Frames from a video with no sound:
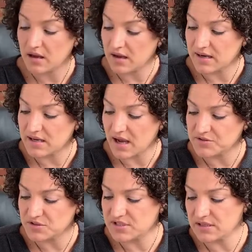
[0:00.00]
And I
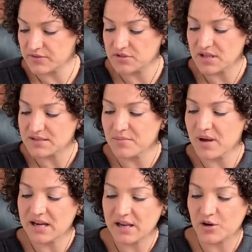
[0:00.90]
just see there's lots of
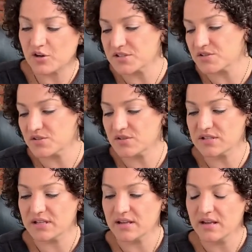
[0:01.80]
money and crystals,
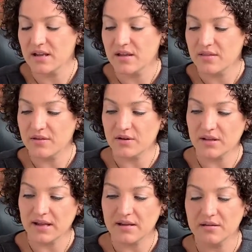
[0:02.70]
and they're
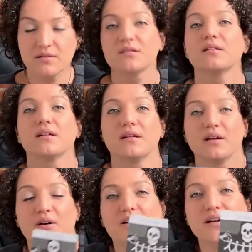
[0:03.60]
like, you know,